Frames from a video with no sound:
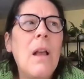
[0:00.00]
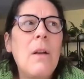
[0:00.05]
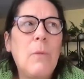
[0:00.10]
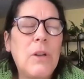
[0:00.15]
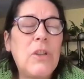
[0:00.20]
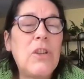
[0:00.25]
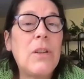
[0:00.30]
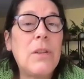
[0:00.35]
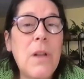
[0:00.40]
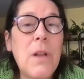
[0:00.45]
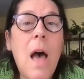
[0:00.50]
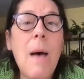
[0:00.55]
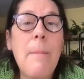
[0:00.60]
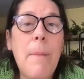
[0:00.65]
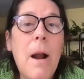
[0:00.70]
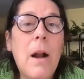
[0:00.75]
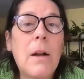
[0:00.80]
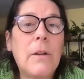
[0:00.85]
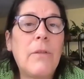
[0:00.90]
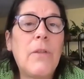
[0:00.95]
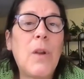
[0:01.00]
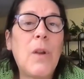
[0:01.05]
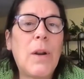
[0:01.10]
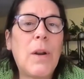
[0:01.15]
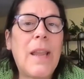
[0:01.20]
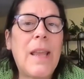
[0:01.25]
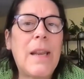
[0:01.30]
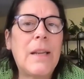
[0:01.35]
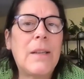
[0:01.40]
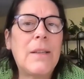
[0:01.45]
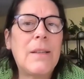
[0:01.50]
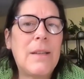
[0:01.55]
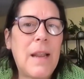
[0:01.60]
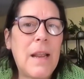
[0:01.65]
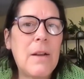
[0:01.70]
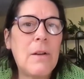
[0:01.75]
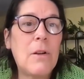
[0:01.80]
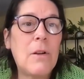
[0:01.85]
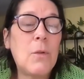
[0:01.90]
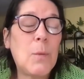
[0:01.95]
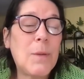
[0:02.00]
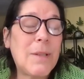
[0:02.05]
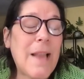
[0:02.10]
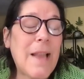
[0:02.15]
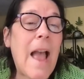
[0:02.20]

which is not part of the organic standards was